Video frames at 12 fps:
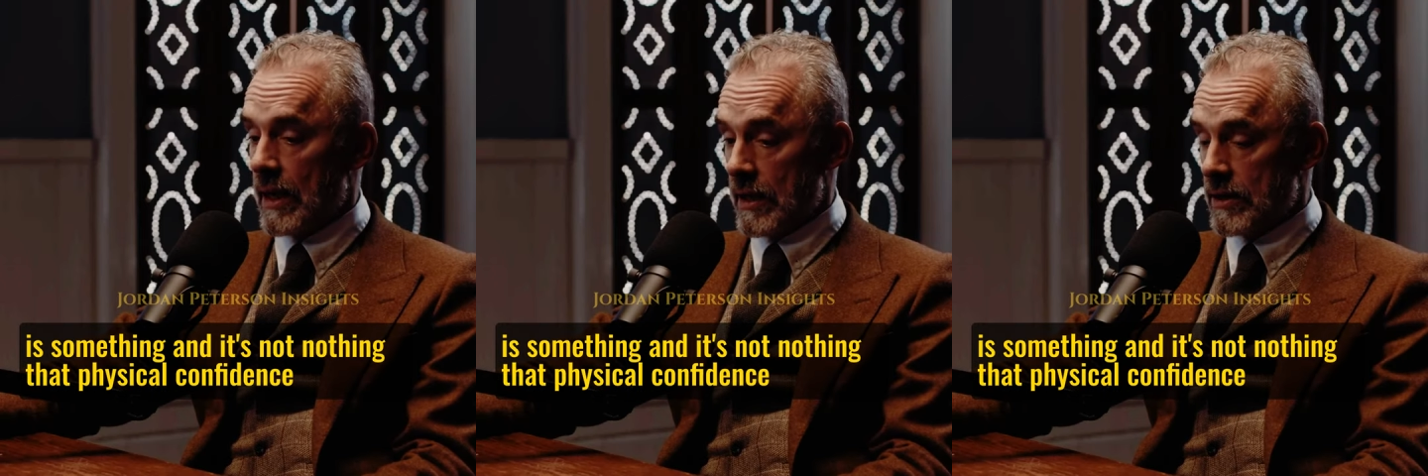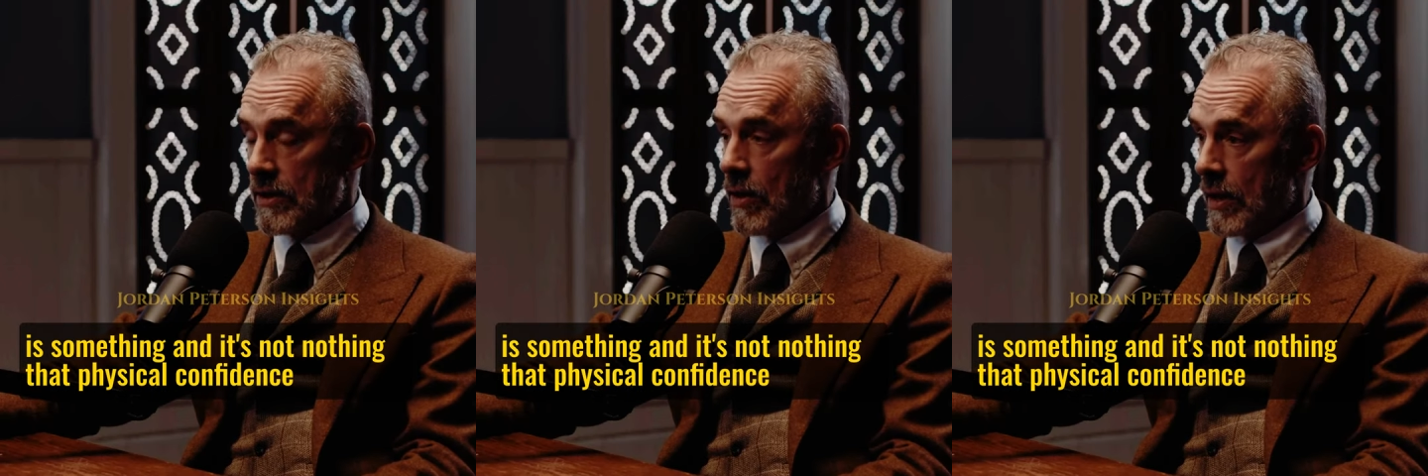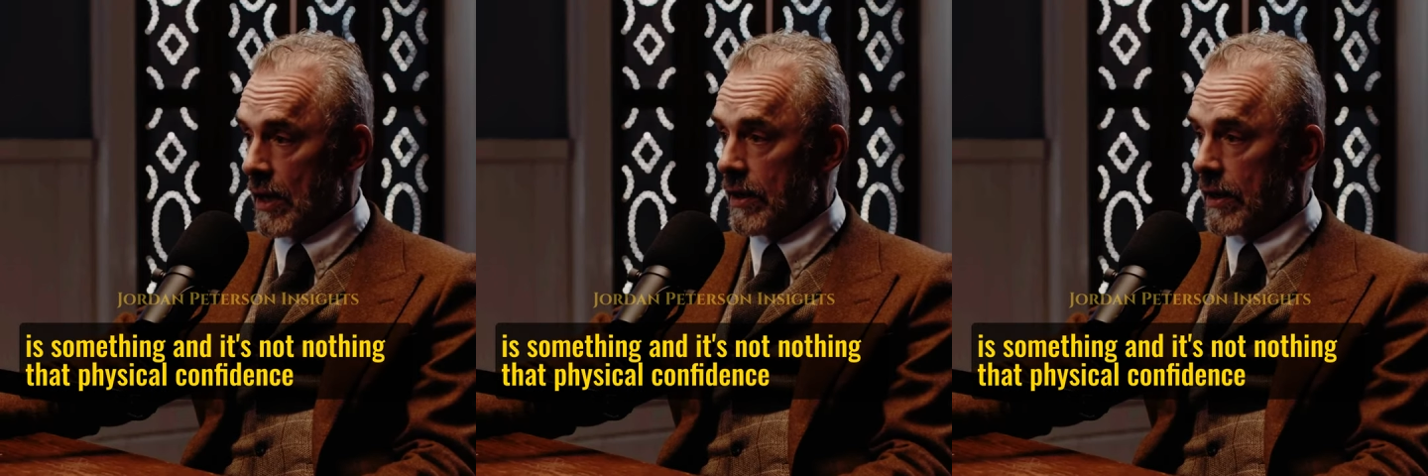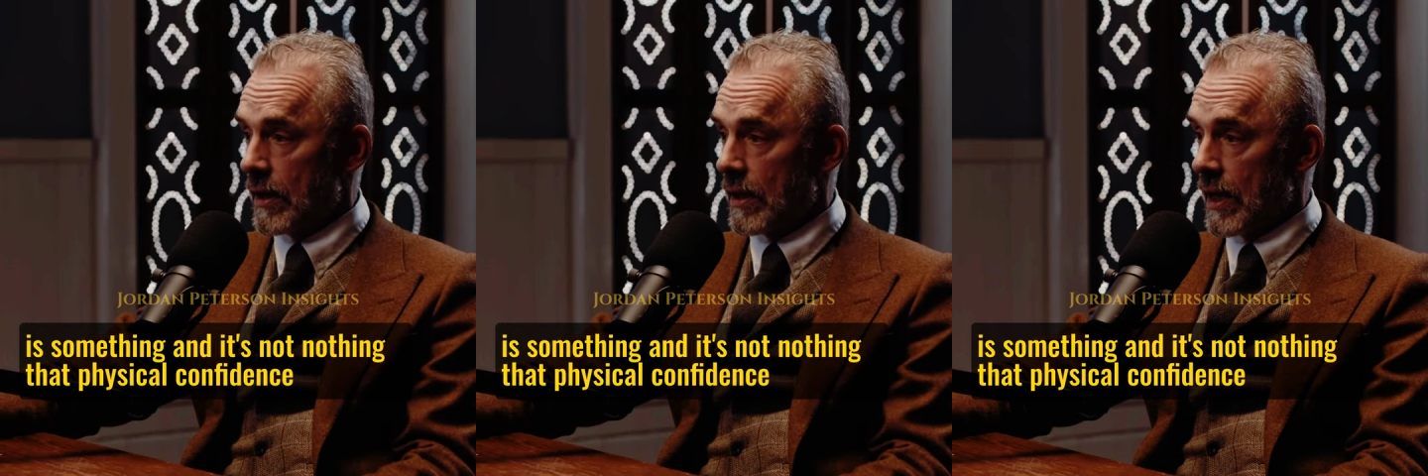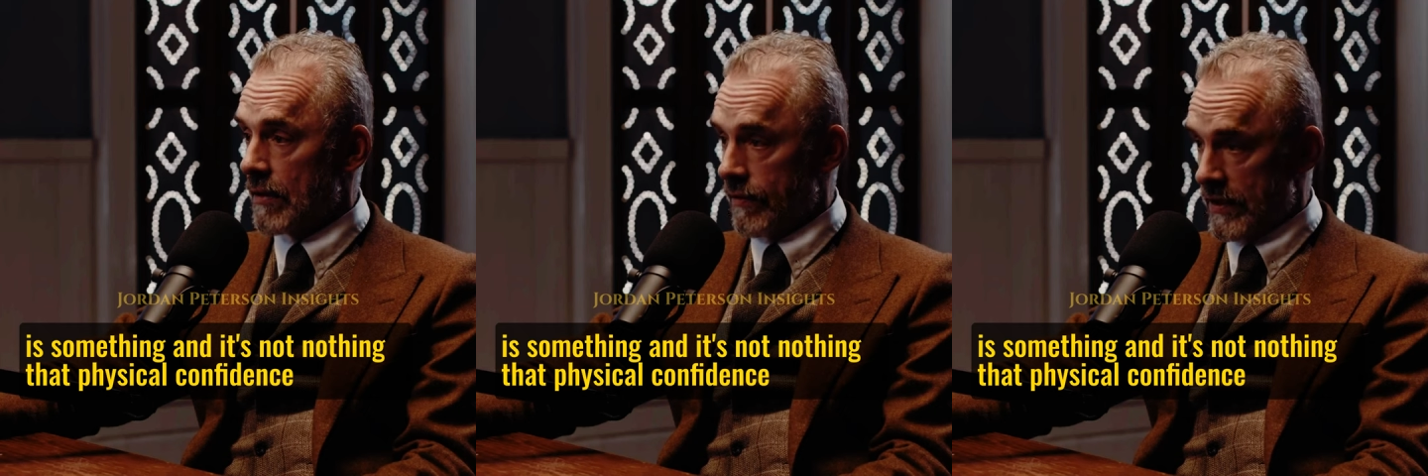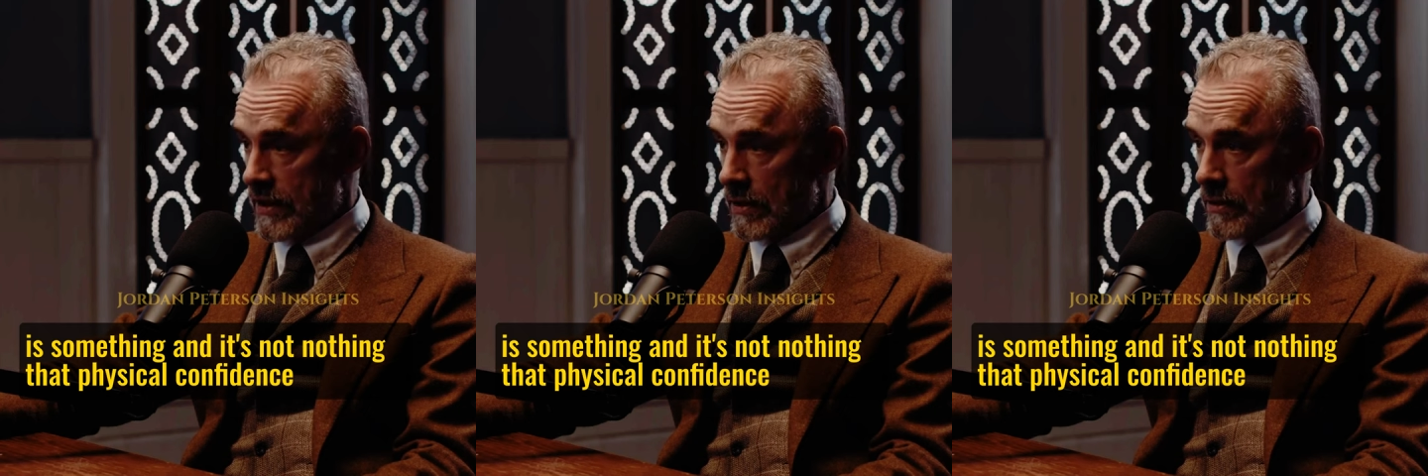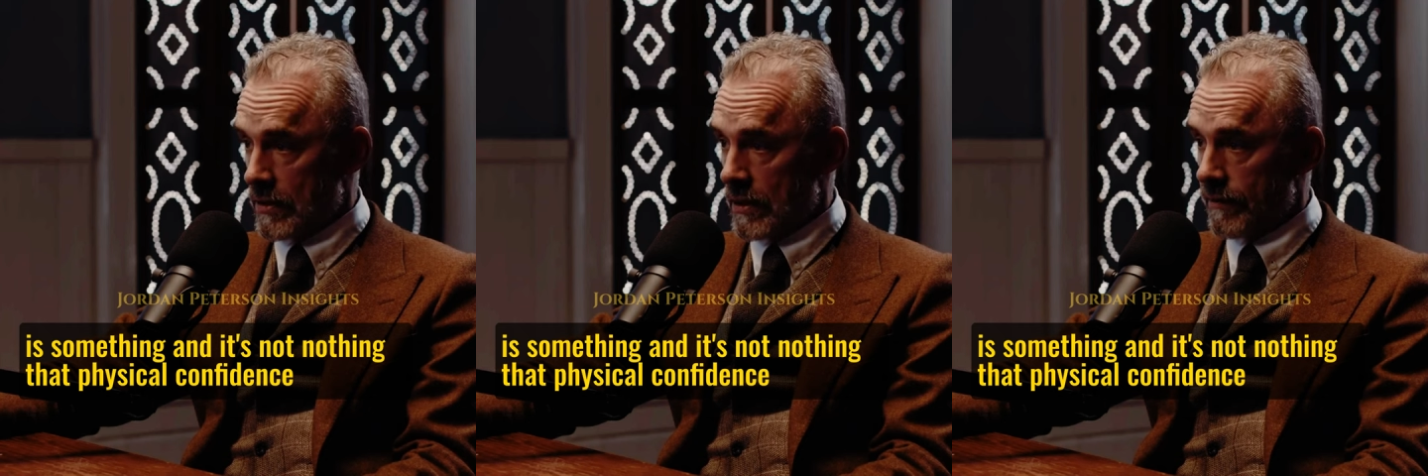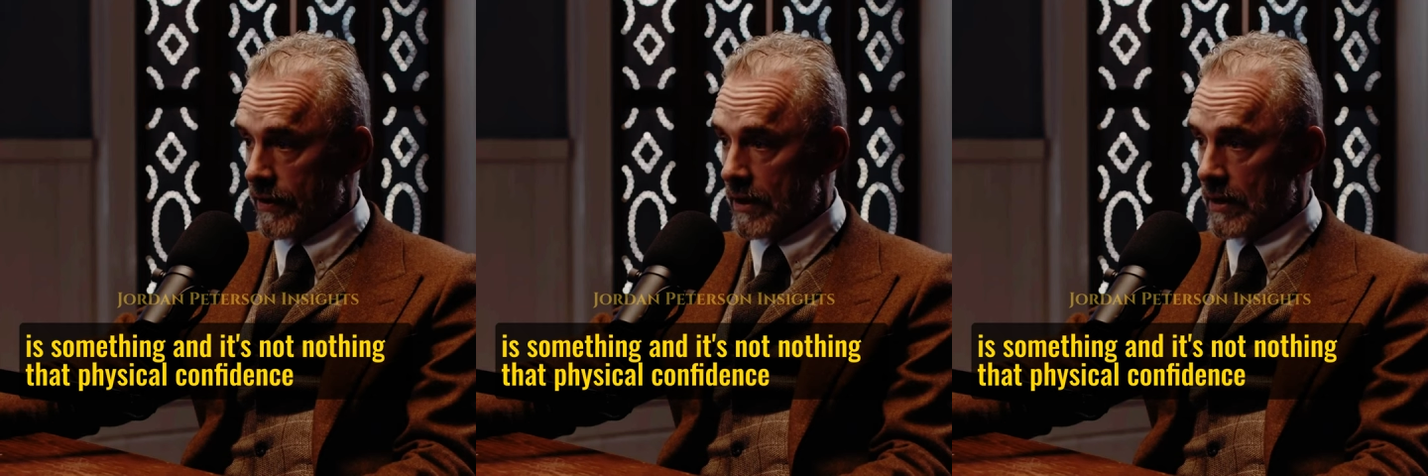and it's not nothing, that physical
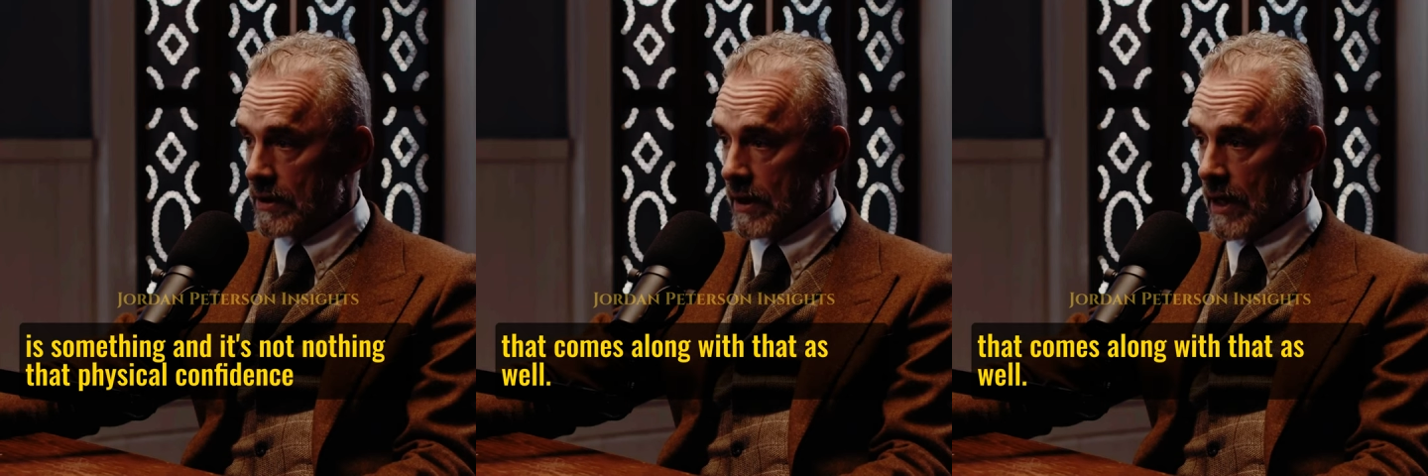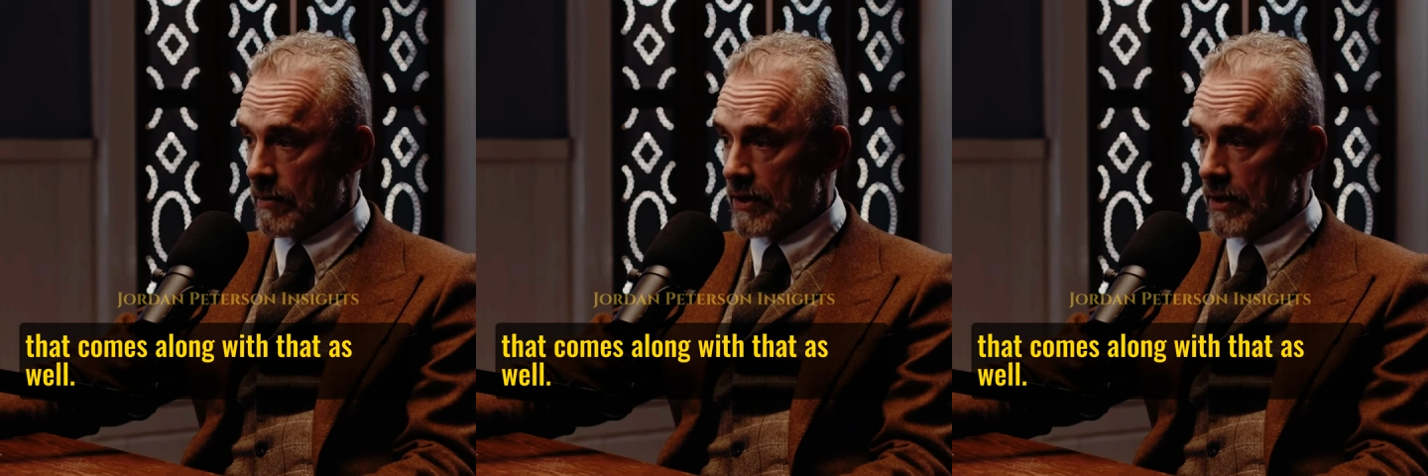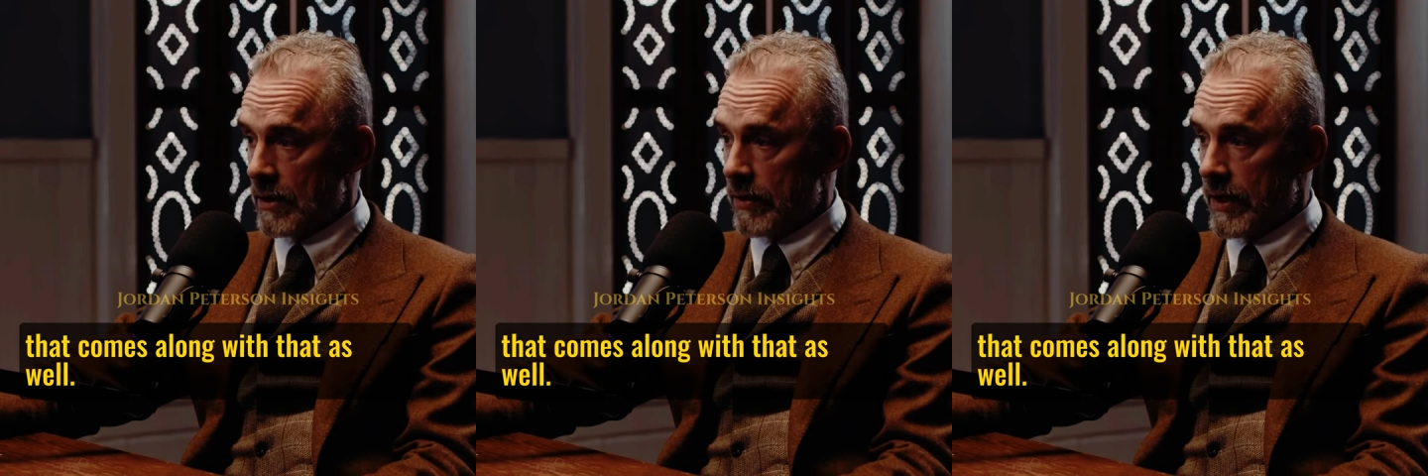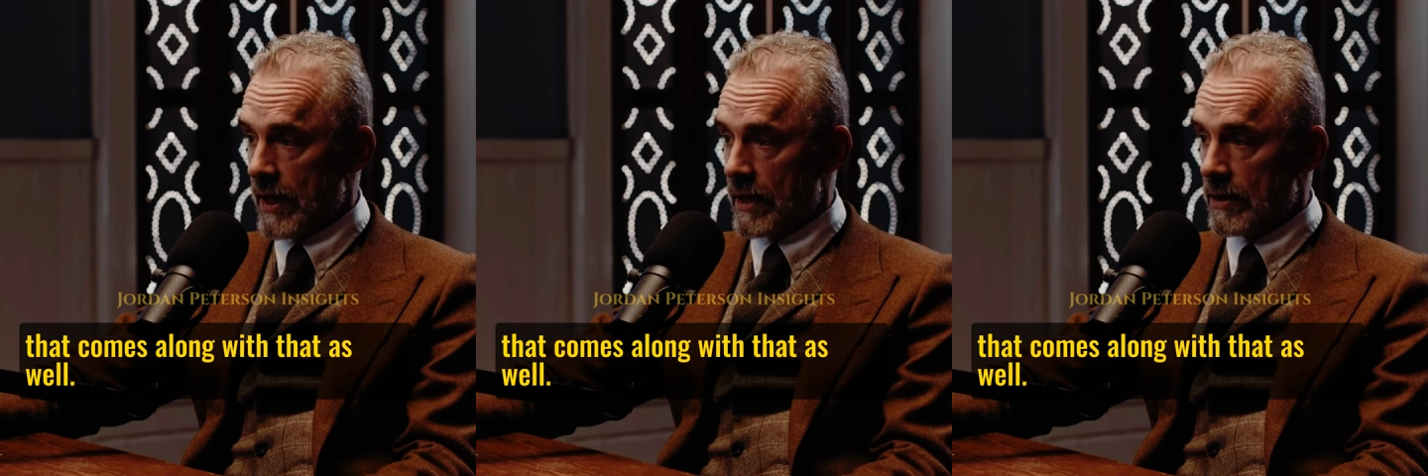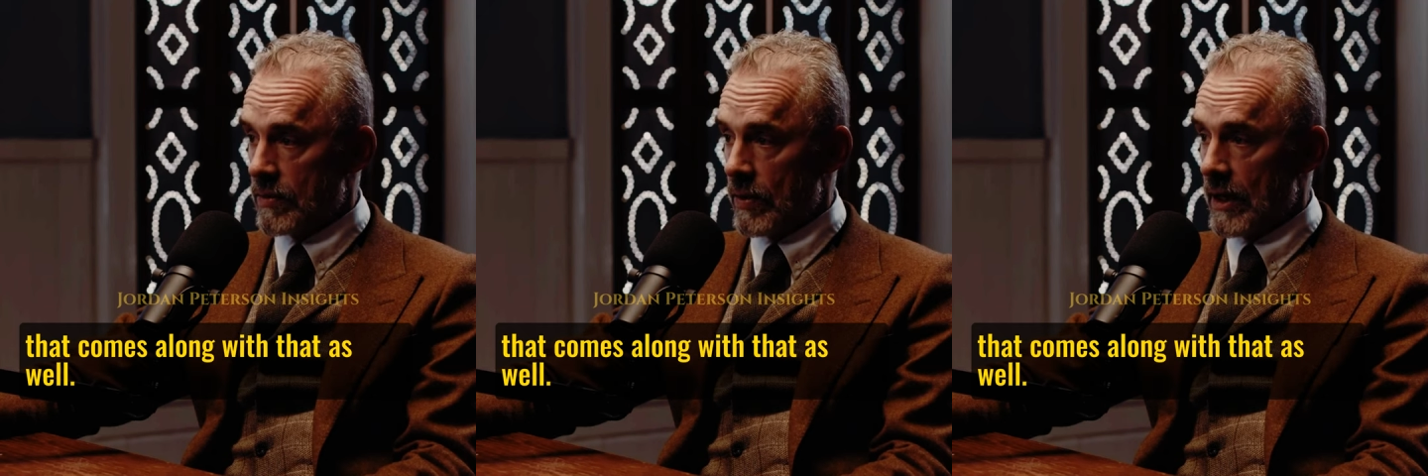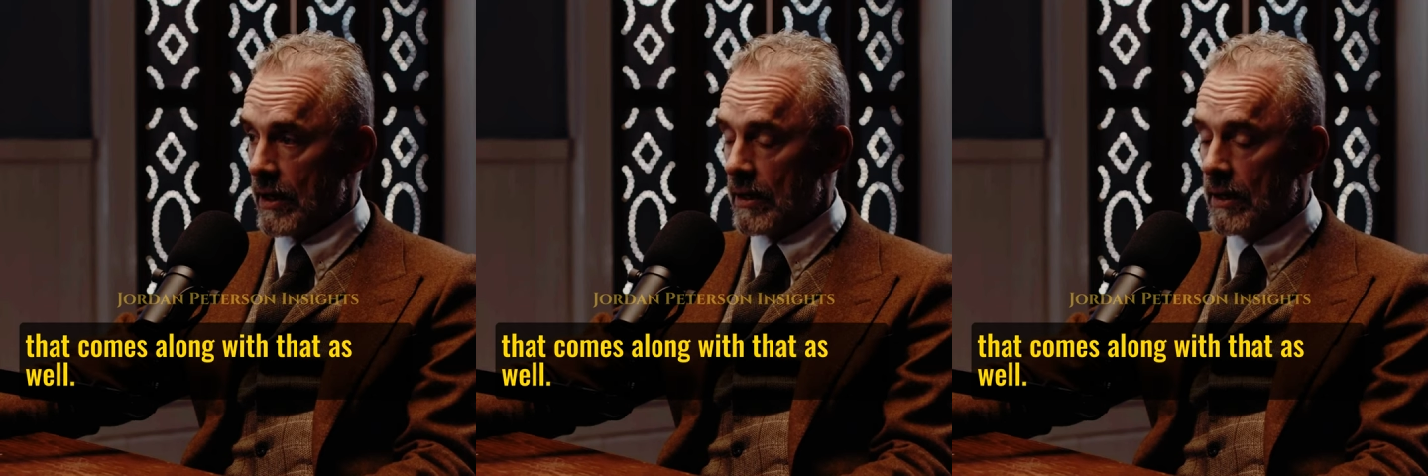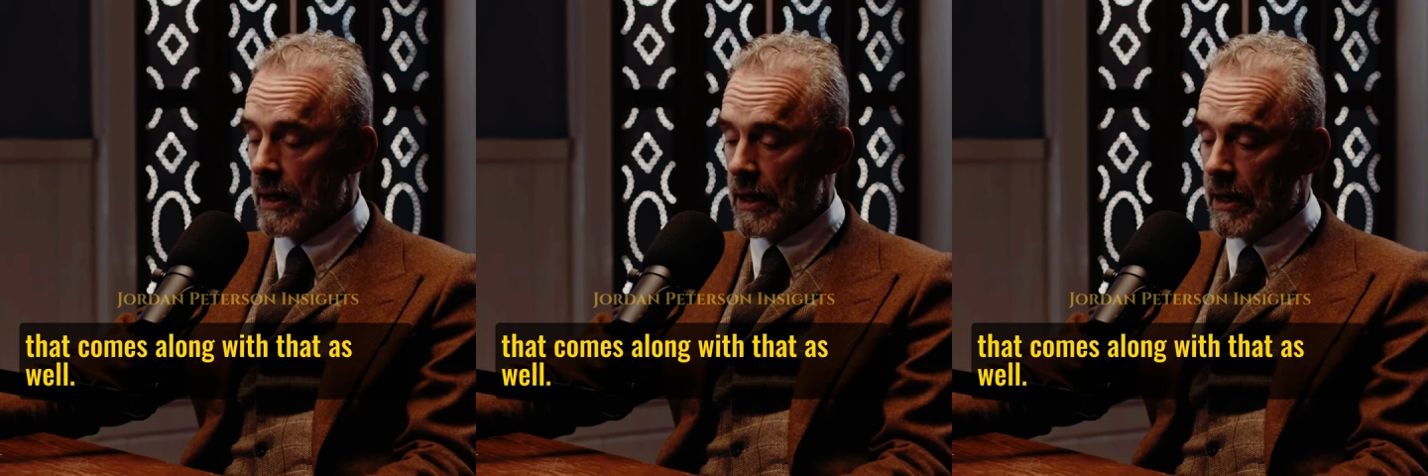confidence that comes along with that as well.